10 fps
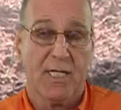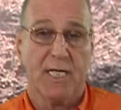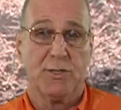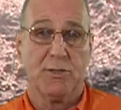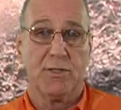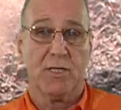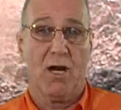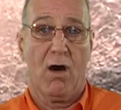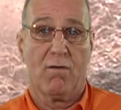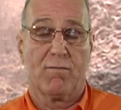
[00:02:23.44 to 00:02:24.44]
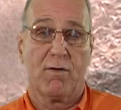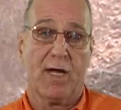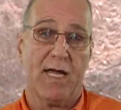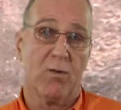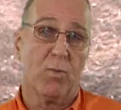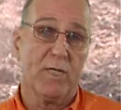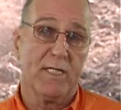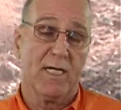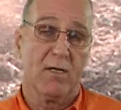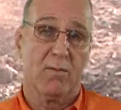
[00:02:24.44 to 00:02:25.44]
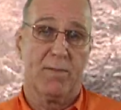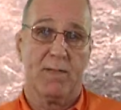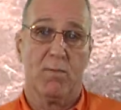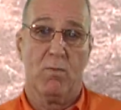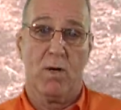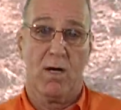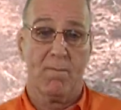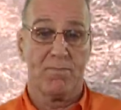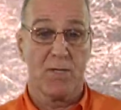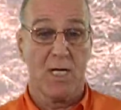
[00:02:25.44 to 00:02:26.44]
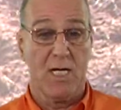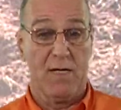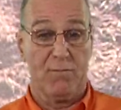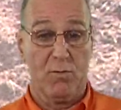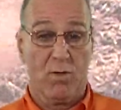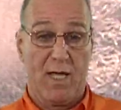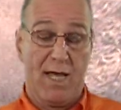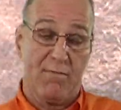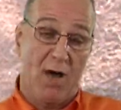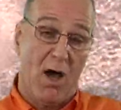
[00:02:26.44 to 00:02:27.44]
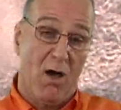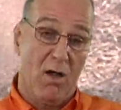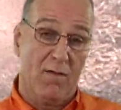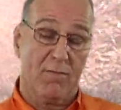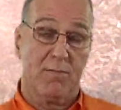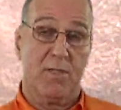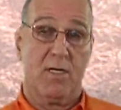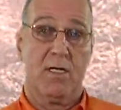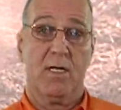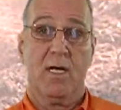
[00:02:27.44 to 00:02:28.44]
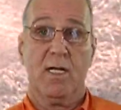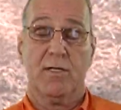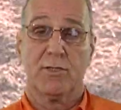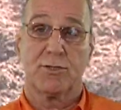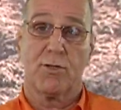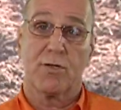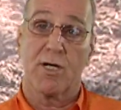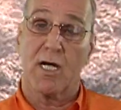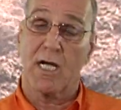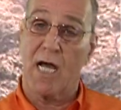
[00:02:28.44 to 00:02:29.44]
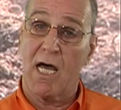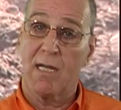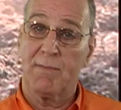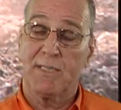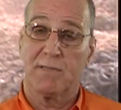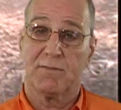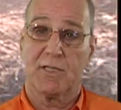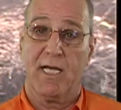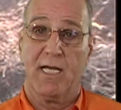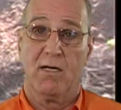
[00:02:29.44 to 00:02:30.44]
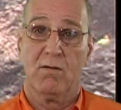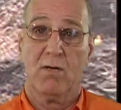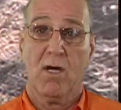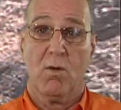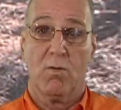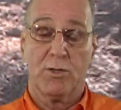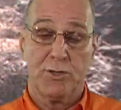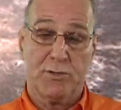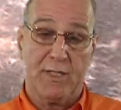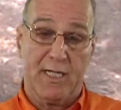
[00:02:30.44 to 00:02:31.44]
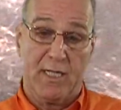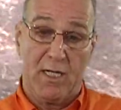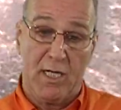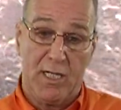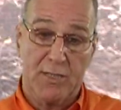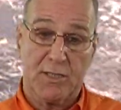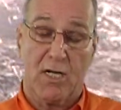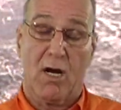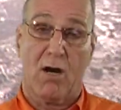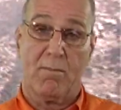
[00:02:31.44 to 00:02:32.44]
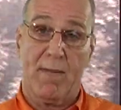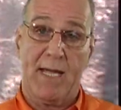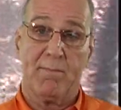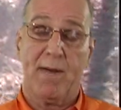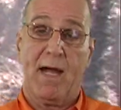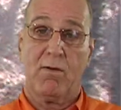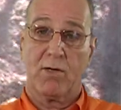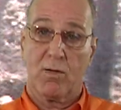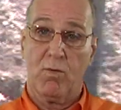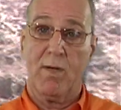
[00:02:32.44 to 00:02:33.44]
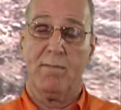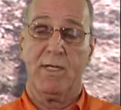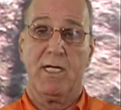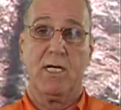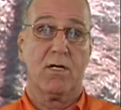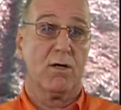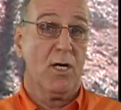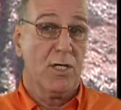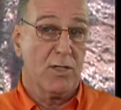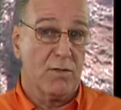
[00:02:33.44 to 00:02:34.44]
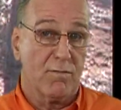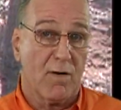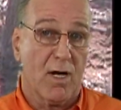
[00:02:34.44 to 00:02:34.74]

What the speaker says: that you can offer. And we tell the people, well, if you want to have all of them done, there are certain economies of scale. Once you get us, our manpower and equipment here, you've